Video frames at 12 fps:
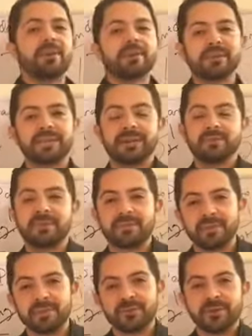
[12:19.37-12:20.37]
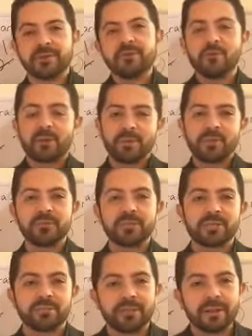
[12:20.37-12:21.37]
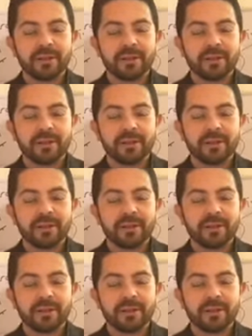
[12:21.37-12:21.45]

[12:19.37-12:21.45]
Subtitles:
project that I'm going to be doing. We're going to be doing some